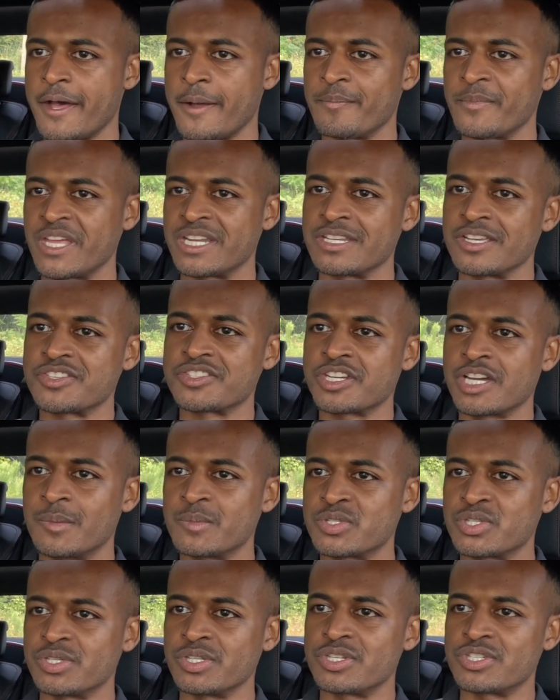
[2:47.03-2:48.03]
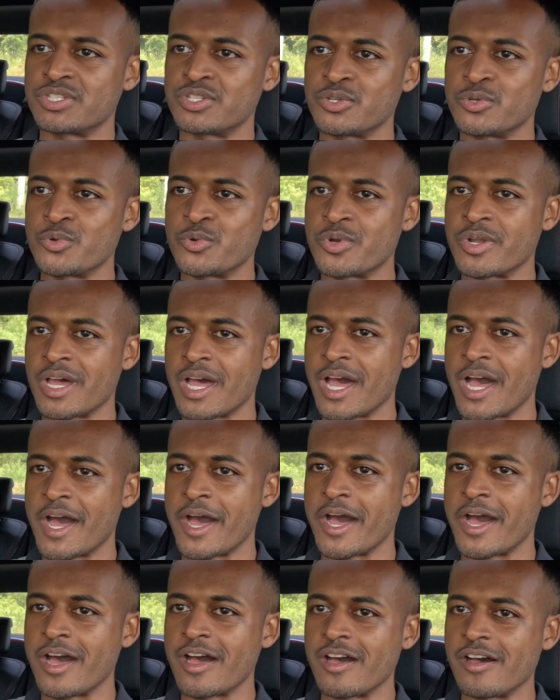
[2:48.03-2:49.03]
It does come to the tune
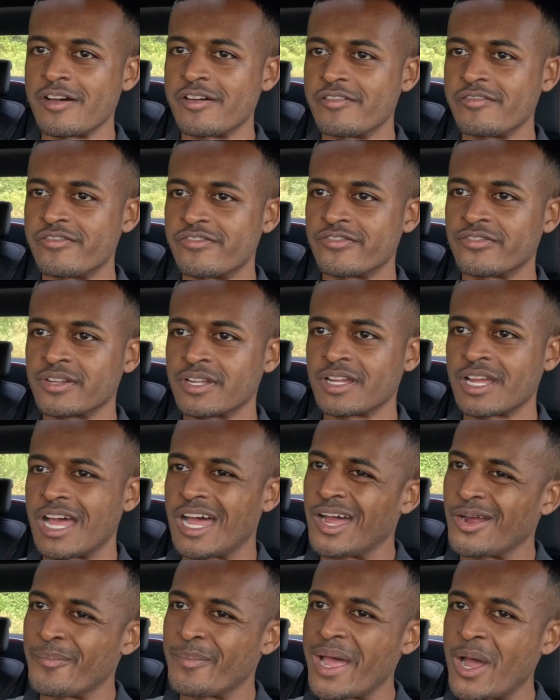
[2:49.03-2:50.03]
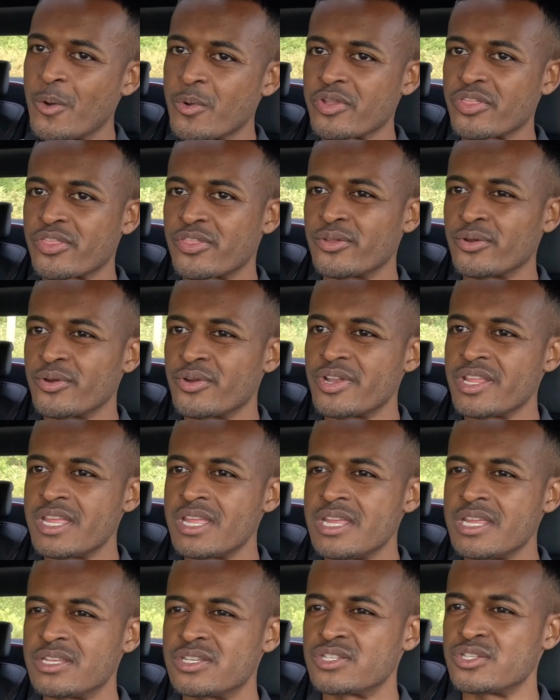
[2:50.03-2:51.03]
of about
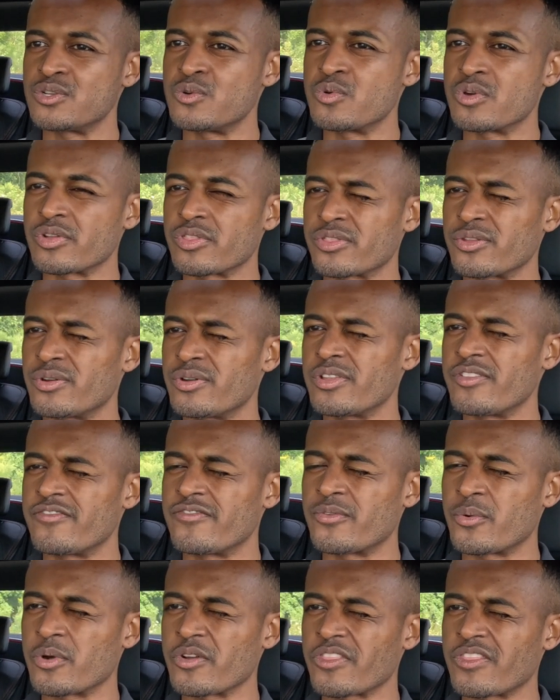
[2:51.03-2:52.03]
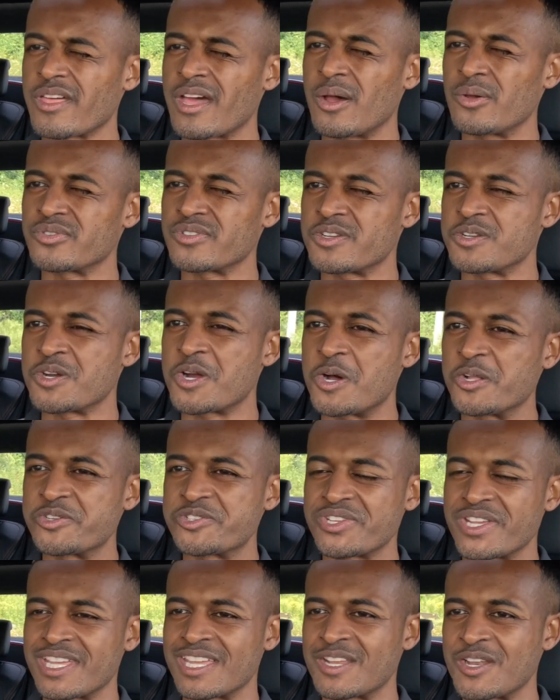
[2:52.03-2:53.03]
$32,000 or
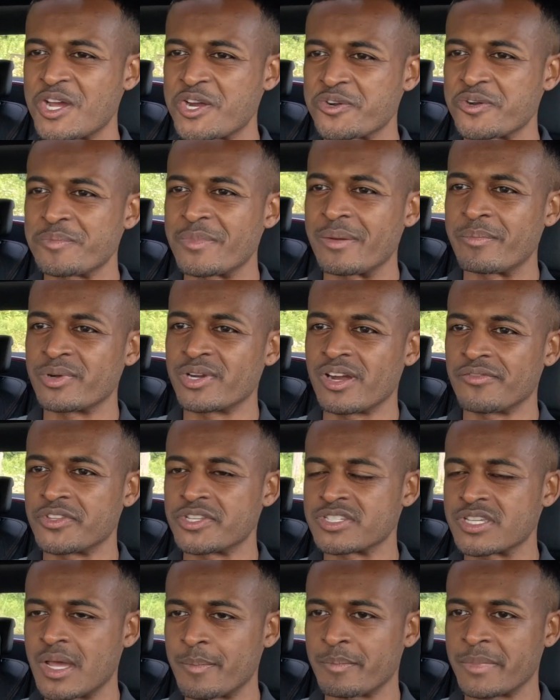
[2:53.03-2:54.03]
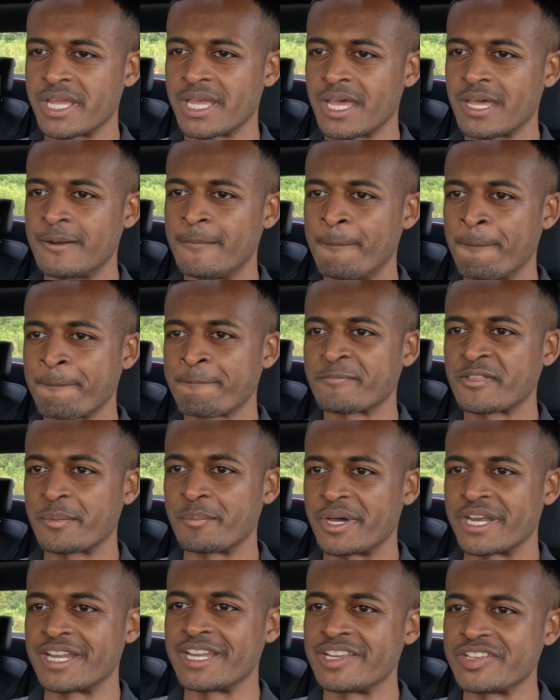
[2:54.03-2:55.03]
$34,000. I cannot remember off the top of my head,
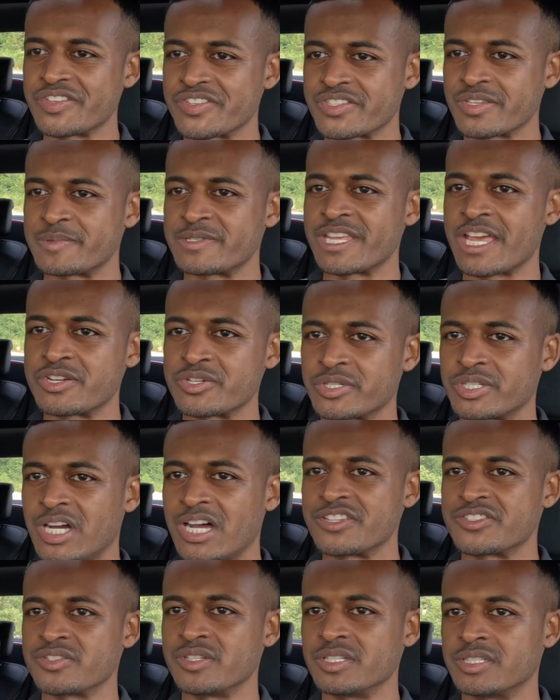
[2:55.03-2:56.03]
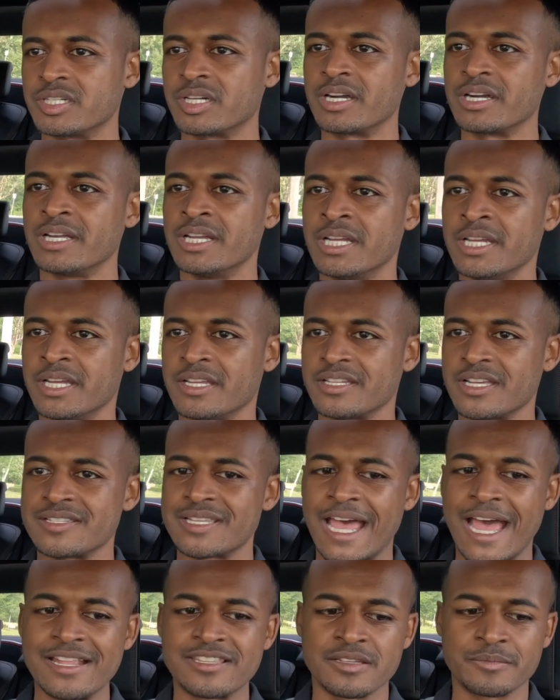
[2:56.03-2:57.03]
but it is a substantial cost to the car. It does
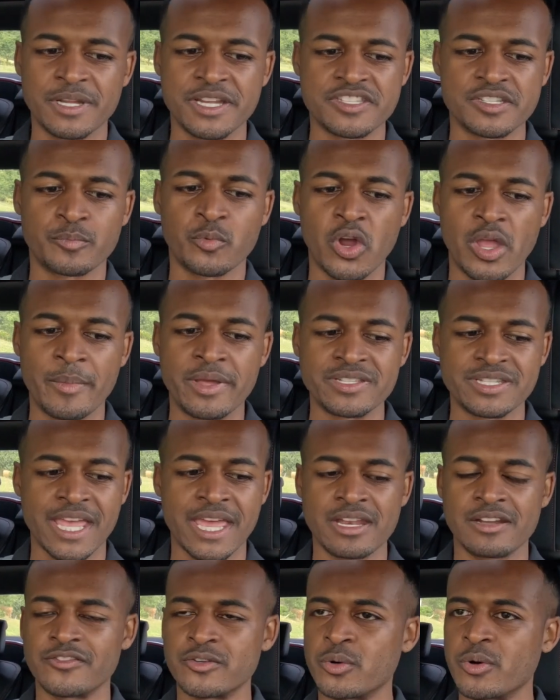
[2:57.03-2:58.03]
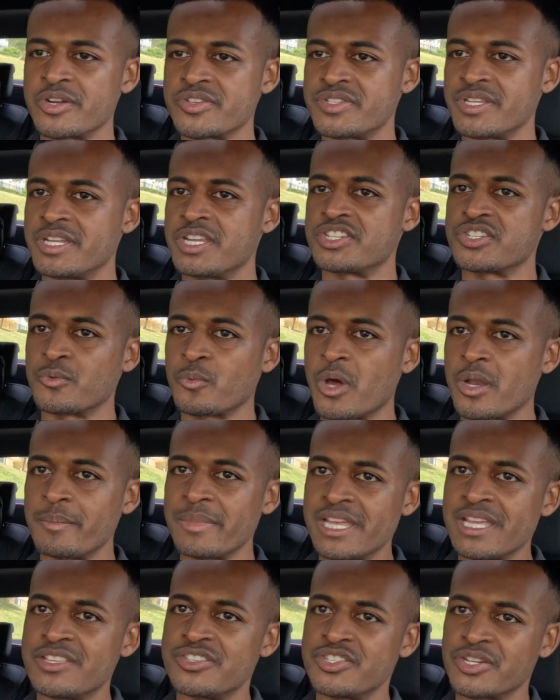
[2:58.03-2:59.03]
add some nice appointments, and of course the Edition 1
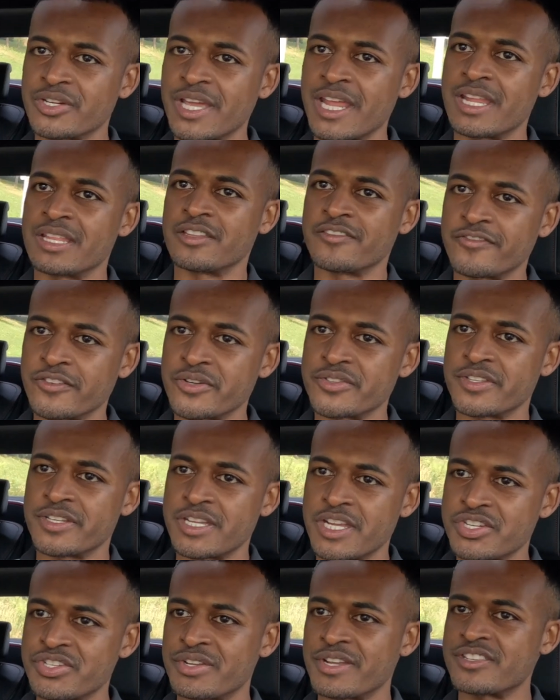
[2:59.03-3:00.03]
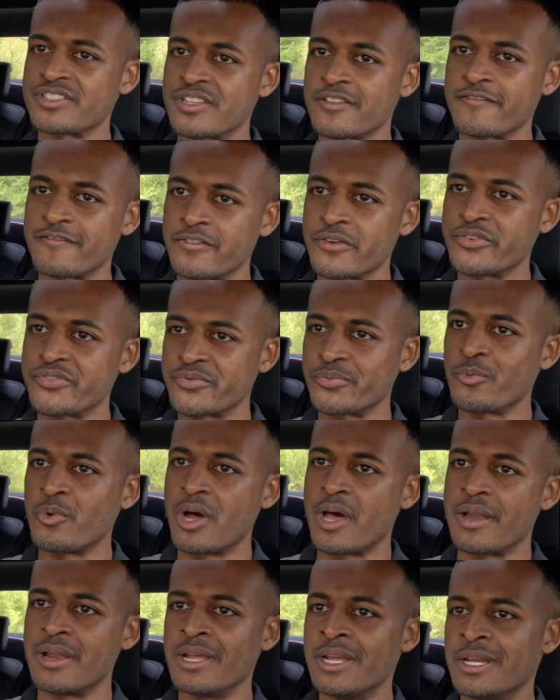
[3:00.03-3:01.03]
means you're getting the first edition. It's the first
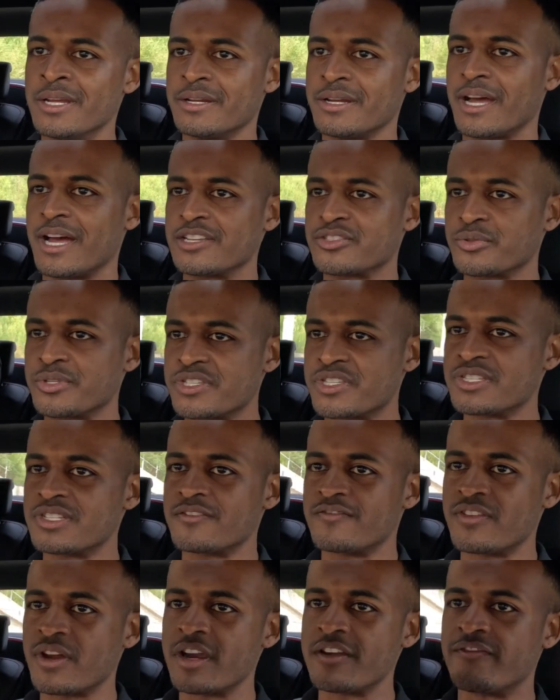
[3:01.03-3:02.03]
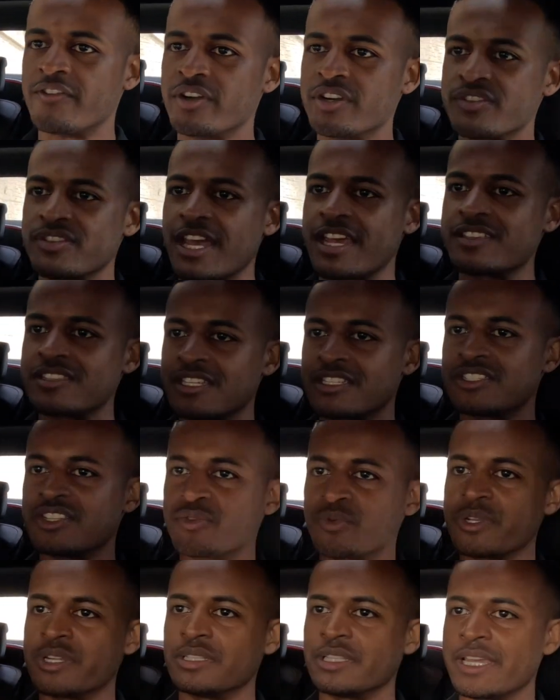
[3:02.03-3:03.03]
one. So this is the very first
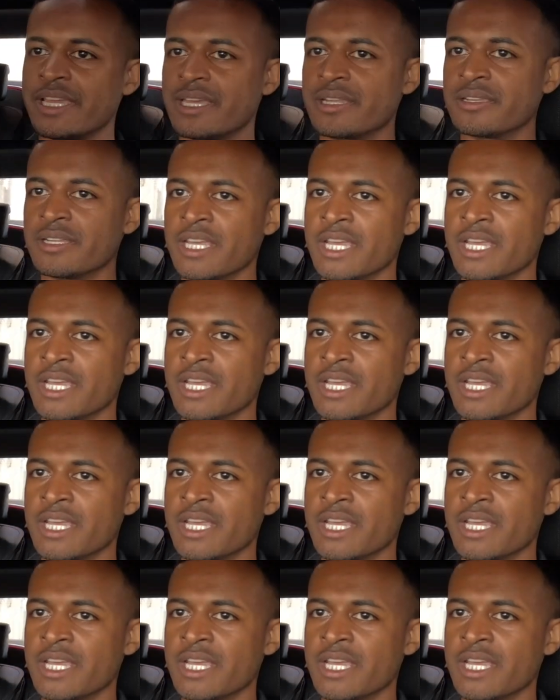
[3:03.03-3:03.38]
S63 to land.